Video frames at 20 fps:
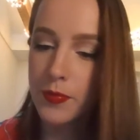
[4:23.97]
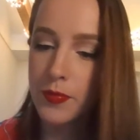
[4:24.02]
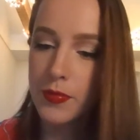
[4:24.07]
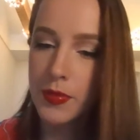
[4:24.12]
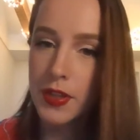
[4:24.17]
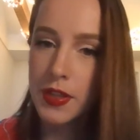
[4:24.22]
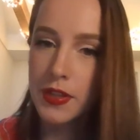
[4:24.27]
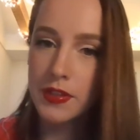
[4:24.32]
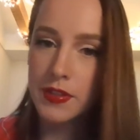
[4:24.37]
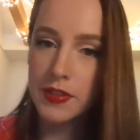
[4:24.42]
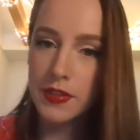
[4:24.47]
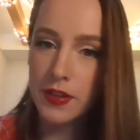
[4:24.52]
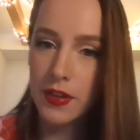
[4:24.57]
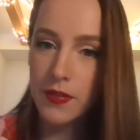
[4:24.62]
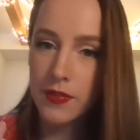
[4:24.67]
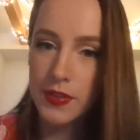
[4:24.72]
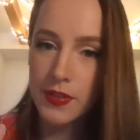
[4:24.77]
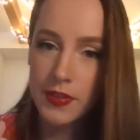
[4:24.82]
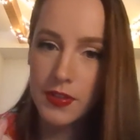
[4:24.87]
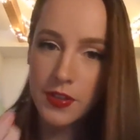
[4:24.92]
This
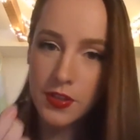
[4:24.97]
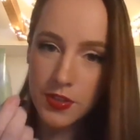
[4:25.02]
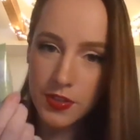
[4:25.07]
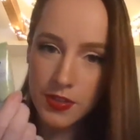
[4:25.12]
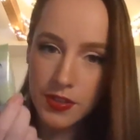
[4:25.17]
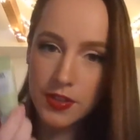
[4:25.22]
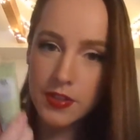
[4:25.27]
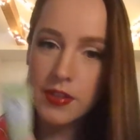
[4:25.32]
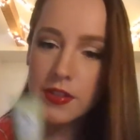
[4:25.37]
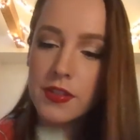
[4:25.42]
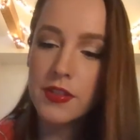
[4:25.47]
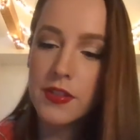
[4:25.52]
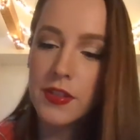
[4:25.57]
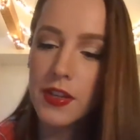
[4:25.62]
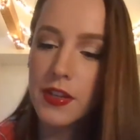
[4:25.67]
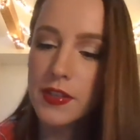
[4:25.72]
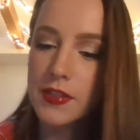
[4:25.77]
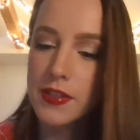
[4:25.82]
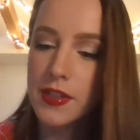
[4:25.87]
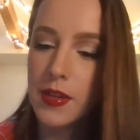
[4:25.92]
obviously just a
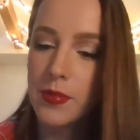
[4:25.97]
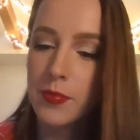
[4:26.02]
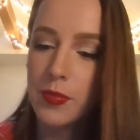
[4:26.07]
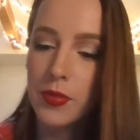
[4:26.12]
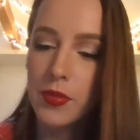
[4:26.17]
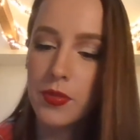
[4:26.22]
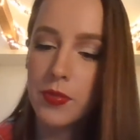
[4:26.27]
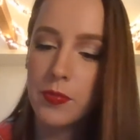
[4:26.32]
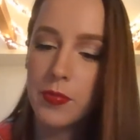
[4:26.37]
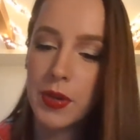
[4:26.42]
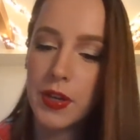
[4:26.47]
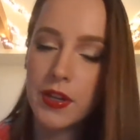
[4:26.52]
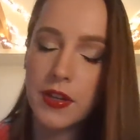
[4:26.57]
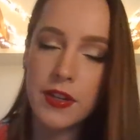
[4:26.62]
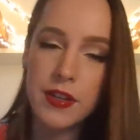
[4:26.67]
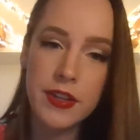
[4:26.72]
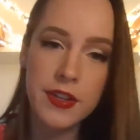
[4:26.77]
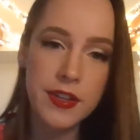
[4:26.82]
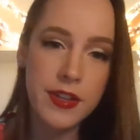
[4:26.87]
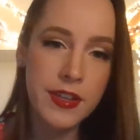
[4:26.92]
deluxe sample,
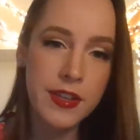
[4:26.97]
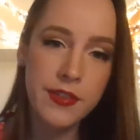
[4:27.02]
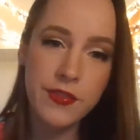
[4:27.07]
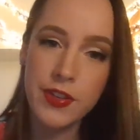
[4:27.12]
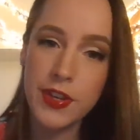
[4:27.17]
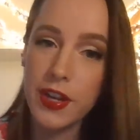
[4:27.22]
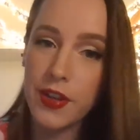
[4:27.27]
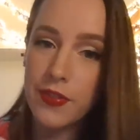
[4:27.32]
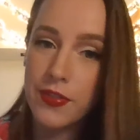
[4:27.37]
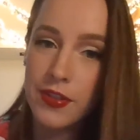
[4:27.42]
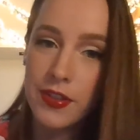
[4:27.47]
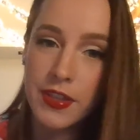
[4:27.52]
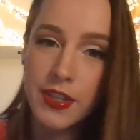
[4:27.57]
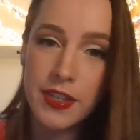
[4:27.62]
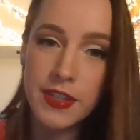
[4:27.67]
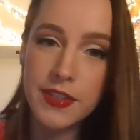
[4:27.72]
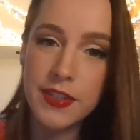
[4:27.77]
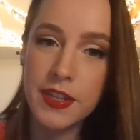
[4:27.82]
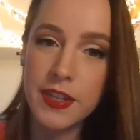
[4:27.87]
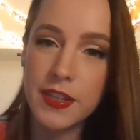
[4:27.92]
but even after
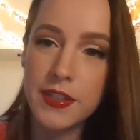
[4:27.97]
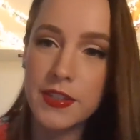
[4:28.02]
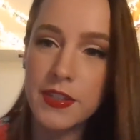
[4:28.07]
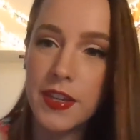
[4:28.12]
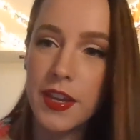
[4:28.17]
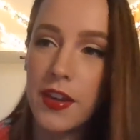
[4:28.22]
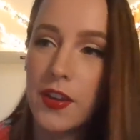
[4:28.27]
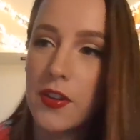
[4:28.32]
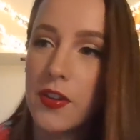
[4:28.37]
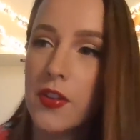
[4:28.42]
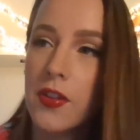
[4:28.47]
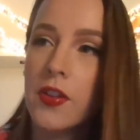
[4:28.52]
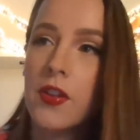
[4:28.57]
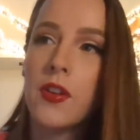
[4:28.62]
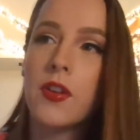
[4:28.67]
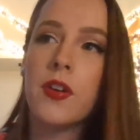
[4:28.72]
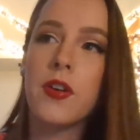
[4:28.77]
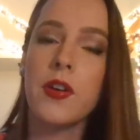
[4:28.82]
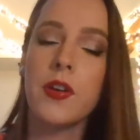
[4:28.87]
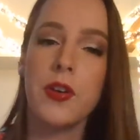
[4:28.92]
this, I could tell,
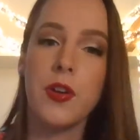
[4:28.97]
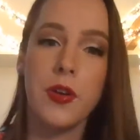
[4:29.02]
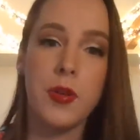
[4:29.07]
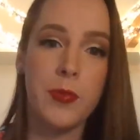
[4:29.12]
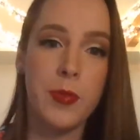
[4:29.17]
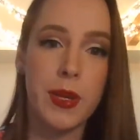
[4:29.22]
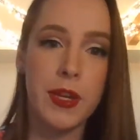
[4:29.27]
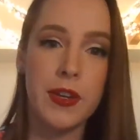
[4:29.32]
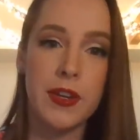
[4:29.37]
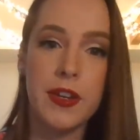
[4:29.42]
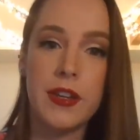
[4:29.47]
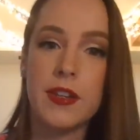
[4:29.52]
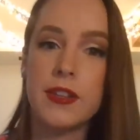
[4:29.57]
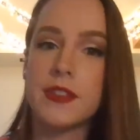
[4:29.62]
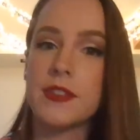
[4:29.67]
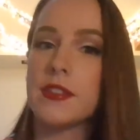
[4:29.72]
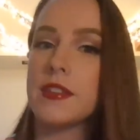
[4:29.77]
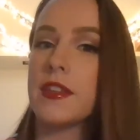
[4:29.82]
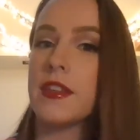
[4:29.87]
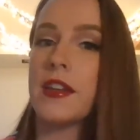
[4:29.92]
oh my
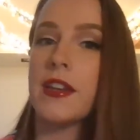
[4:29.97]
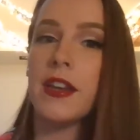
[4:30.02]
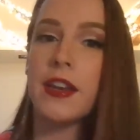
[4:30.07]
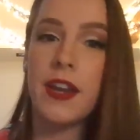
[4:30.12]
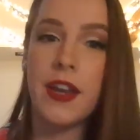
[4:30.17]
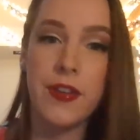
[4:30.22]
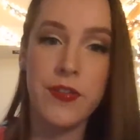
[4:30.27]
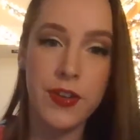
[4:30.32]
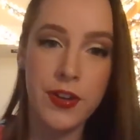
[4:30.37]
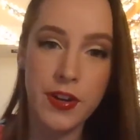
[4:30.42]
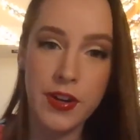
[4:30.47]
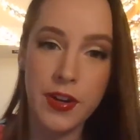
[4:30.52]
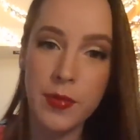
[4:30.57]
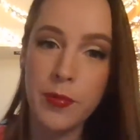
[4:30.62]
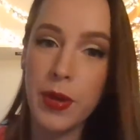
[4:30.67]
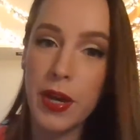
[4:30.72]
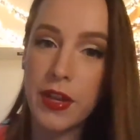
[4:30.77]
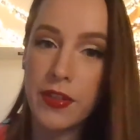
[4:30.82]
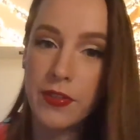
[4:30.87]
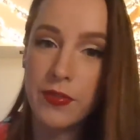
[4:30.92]
goodness, never gonna
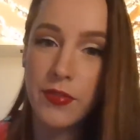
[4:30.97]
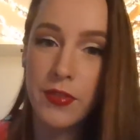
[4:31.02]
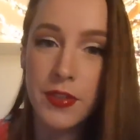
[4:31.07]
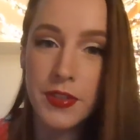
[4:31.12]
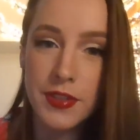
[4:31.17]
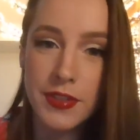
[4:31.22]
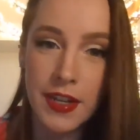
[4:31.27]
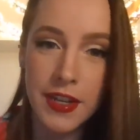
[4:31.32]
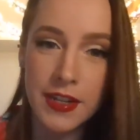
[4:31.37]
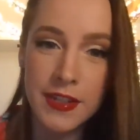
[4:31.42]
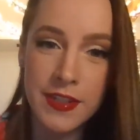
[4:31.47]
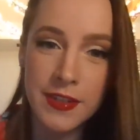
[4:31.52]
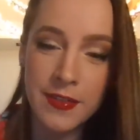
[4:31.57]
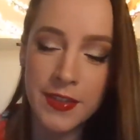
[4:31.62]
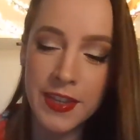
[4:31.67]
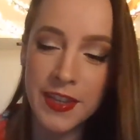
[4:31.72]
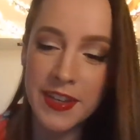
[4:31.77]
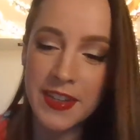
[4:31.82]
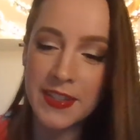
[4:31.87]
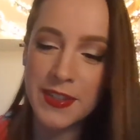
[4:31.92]
buy the full size
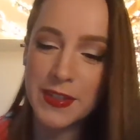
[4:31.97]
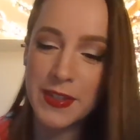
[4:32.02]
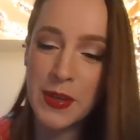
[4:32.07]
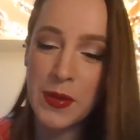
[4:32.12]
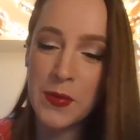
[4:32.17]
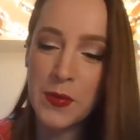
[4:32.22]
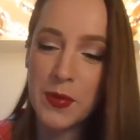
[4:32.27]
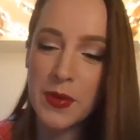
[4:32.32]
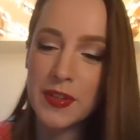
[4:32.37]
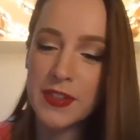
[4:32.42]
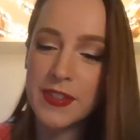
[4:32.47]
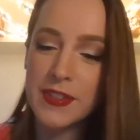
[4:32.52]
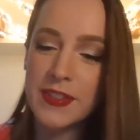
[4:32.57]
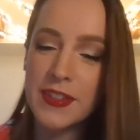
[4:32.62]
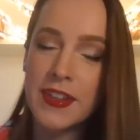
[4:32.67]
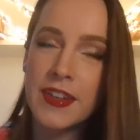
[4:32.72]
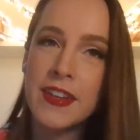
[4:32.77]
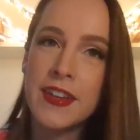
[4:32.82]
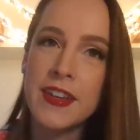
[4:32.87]
of this. It was